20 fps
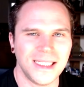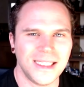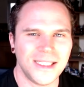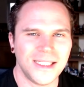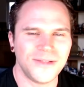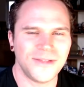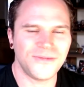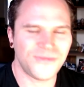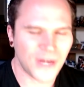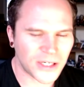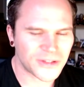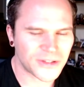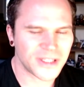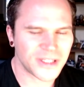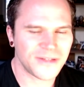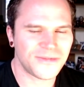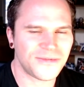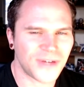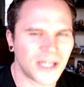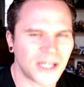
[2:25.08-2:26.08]
very,
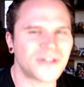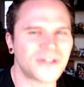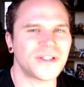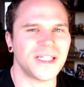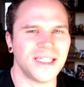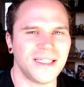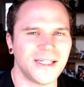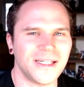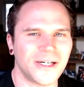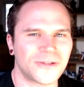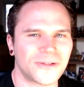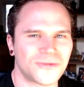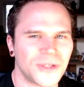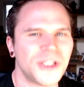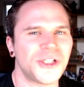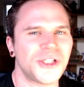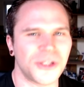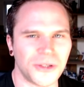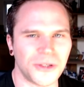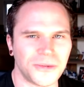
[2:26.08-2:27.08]
very
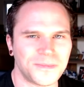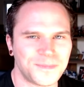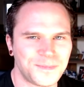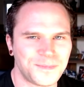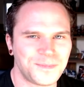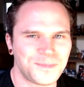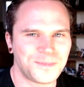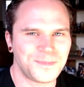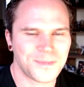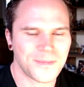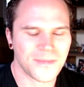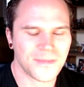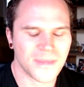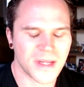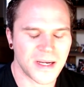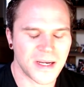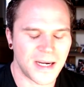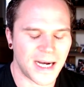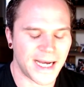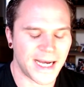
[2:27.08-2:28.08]
original
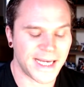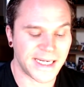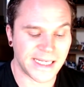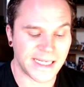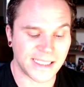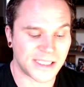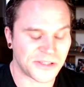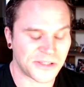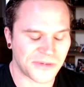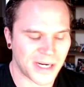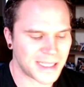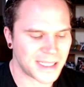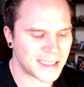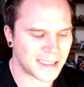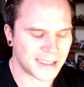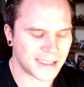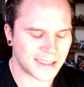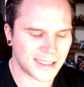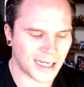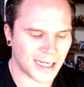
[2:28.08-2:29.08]
in his
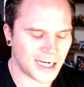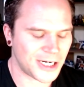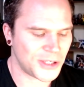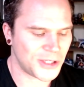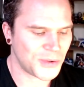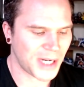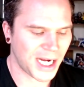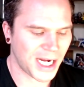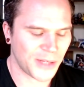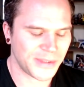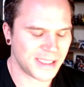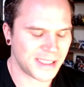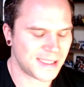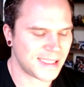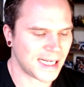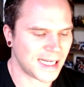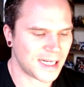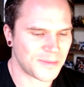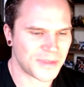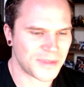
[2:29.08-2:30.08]
directing style, how he
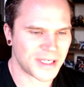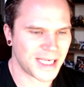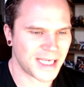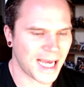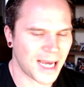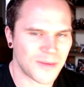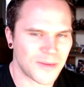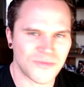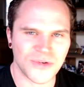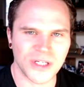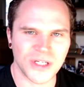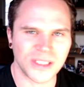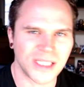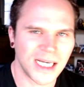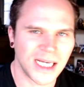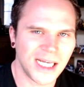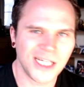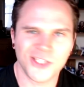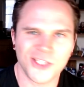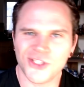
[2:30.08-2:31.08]
set up the cameras,
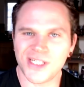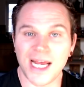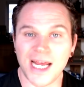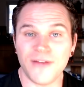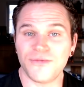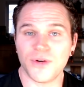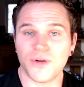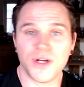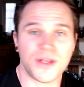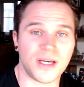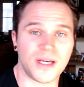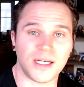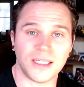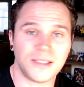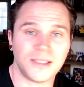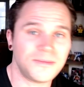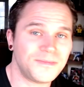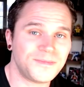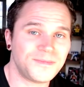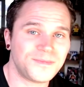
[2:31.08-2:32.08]
just everything,
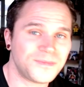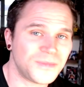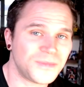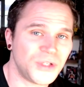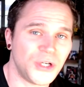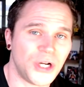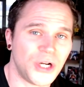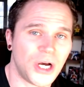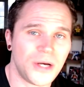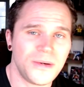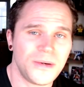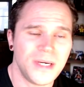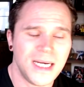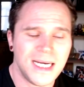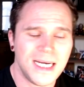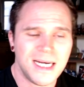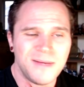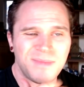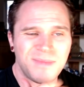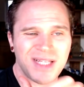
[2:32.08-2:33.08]
you know?
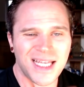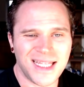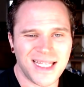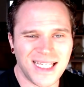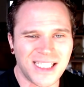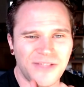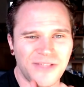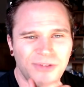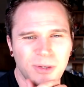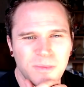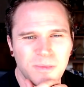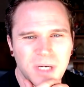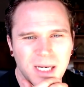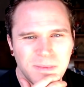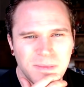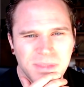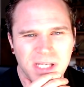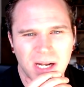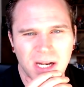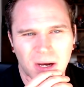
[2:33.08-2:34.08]
But then this film
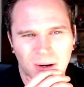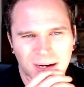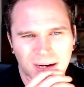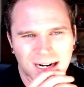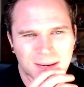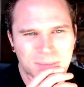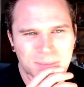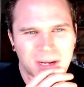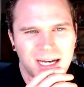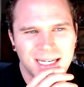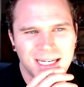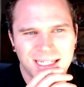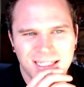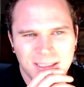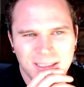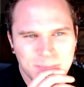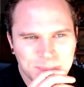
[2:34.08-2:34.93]
comes along and I'm like,